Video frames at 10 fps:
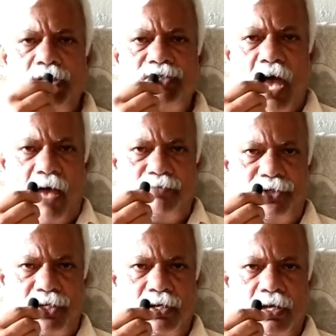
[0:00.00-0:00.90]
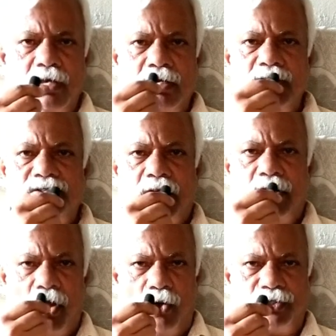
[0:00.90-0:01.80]
is absent is a
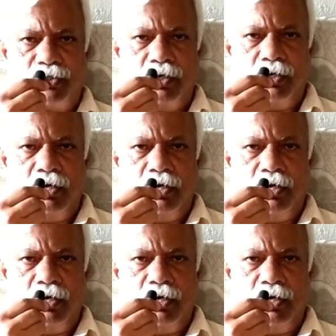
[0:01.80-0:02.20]
clause